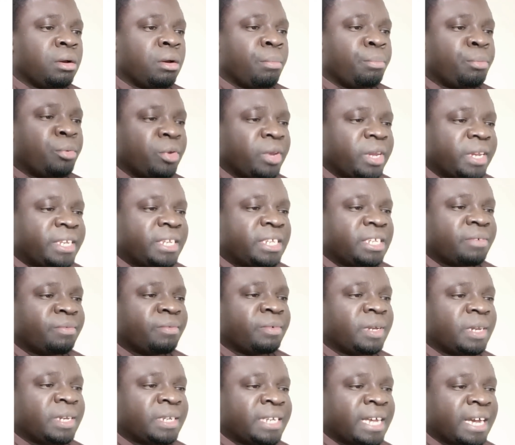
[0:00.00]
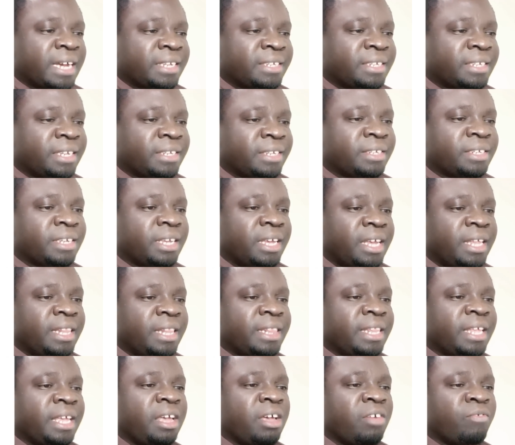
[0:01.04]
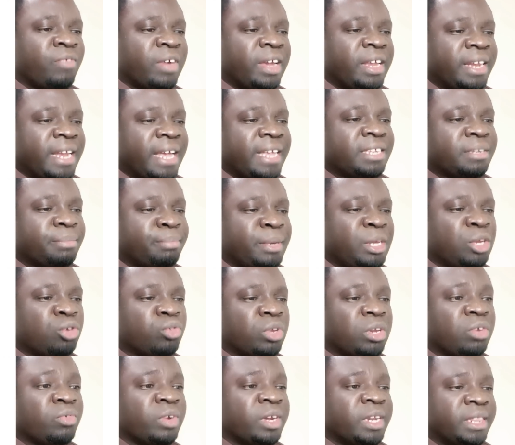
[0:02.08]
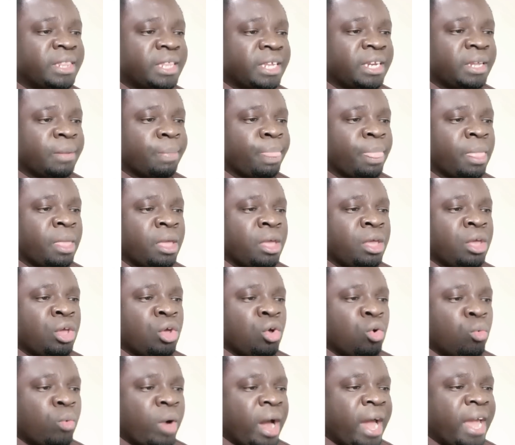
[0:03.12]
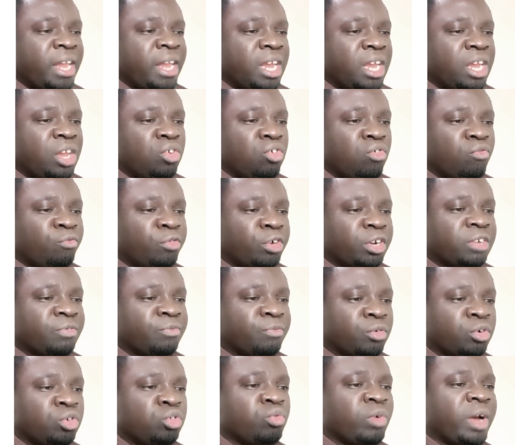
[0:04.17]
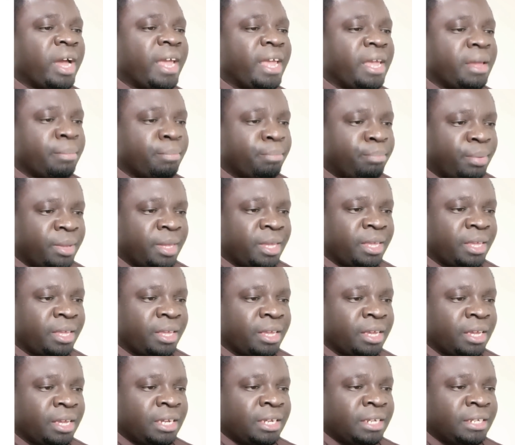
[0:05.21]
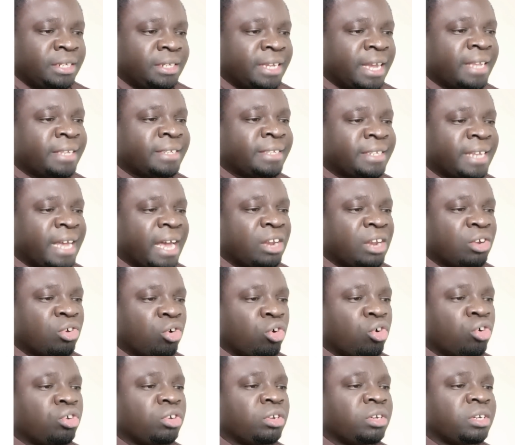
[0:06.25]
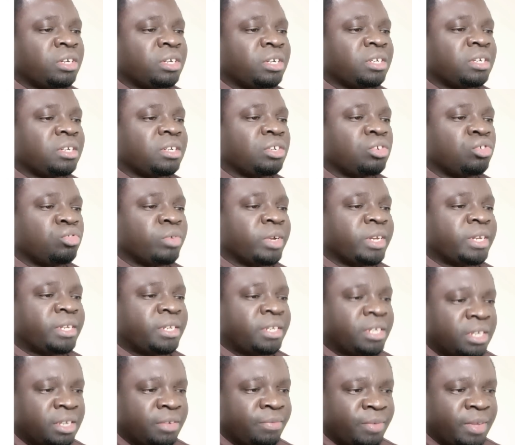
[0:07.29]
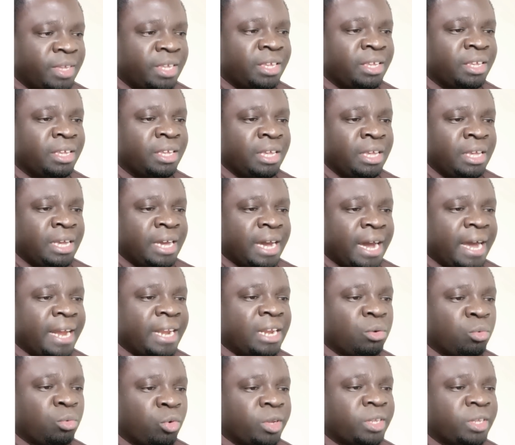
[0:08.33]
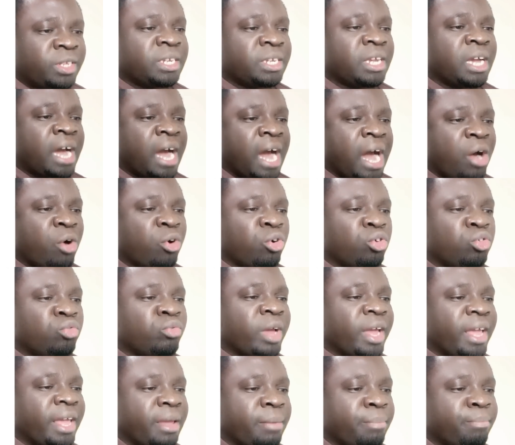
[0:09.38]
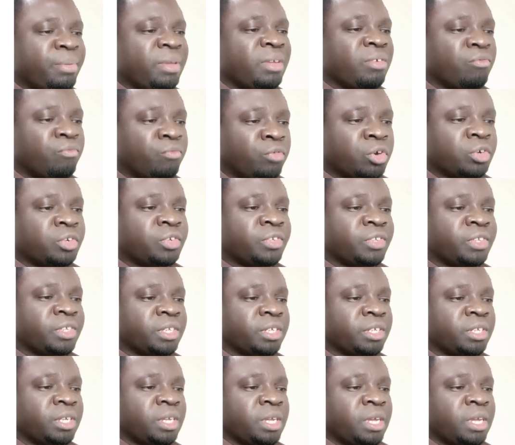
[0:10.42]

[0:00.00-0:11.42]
punitive taxes in the Finance Bill twenty twenty-three. Why did you vote for your M P? Just turn on your T V and watch how your M P votes.